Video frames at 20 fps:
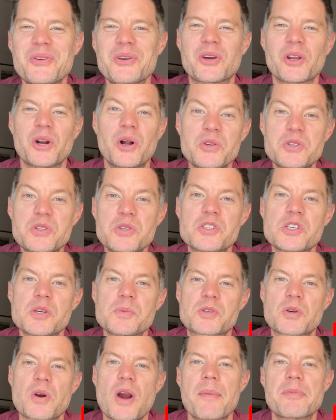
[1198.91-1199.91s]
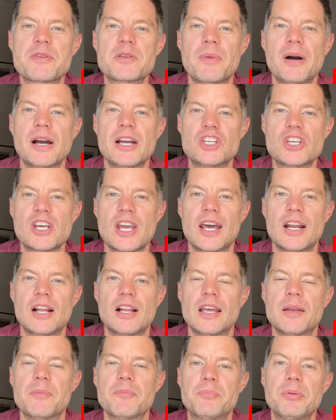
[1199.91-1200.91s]
You can also subscribe to my
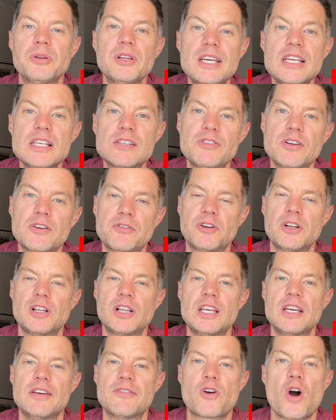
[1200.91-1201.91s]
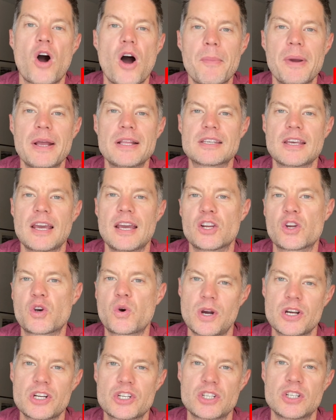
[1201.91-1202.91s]
channel and please feel free to leave comments and
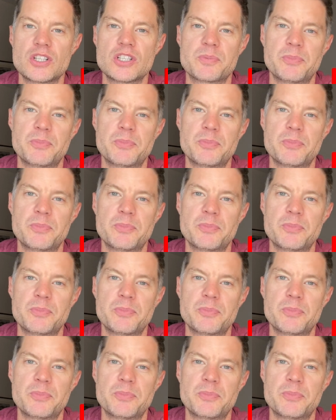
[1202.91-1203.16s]
questions